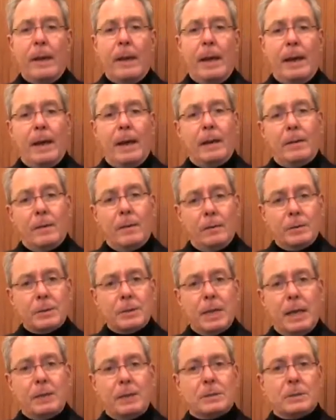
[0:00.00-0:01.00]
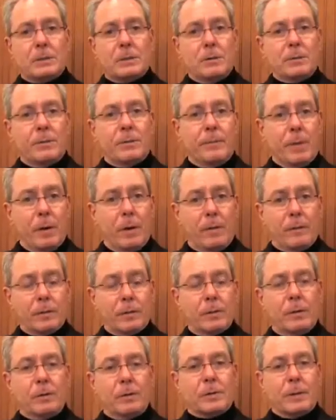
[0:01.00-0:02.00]
and in those cases, those have been
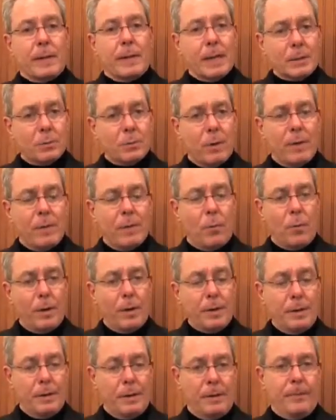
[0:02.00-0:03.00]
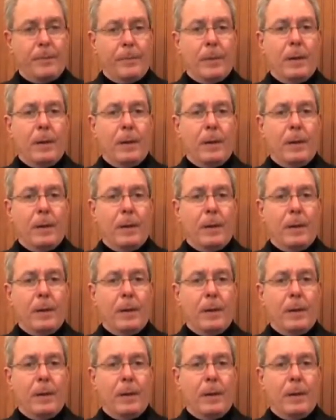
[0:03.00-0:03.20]
overturned. So that's why the 1 year.